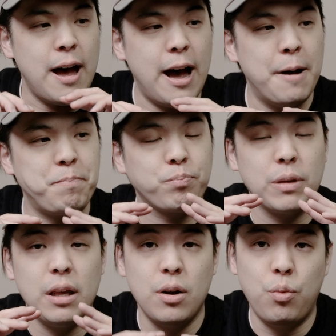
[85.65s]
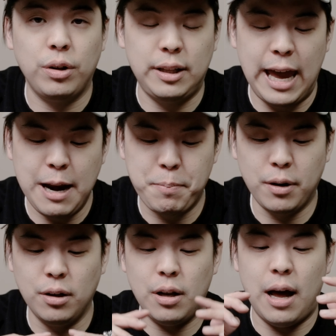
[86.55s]
um, with the
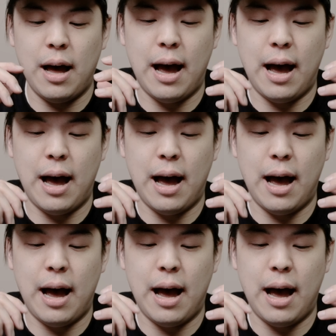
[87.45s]
April